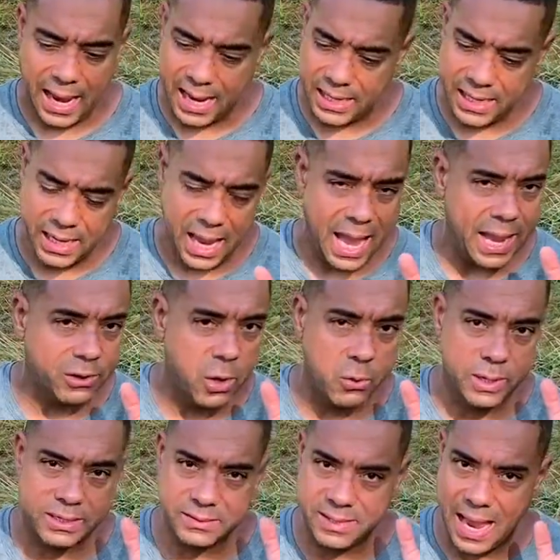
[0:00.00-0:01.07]
And he
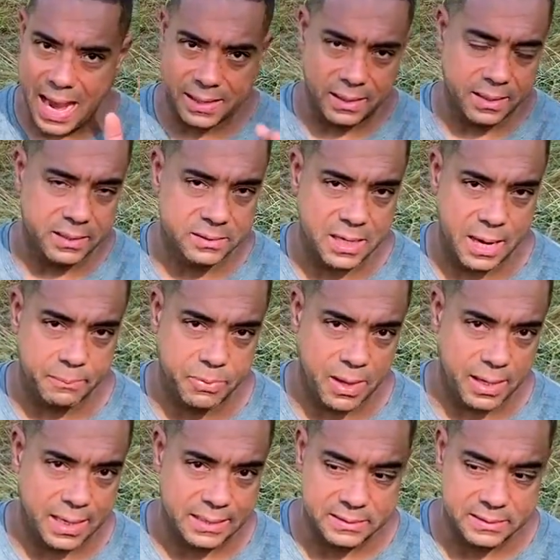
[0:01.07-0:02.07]
echoed exactly the same thing.